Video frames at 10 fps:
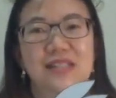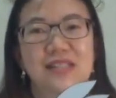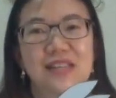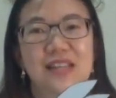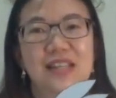
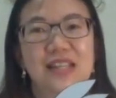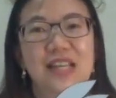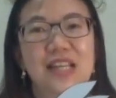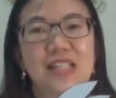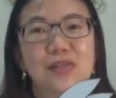Okay,
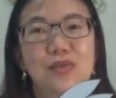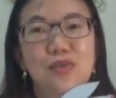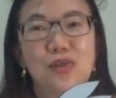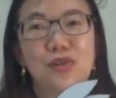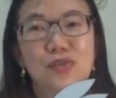so
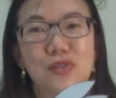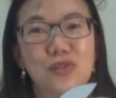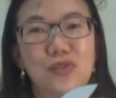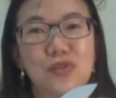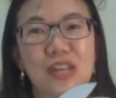
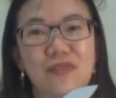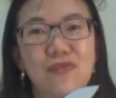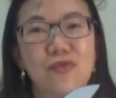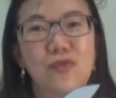don't have to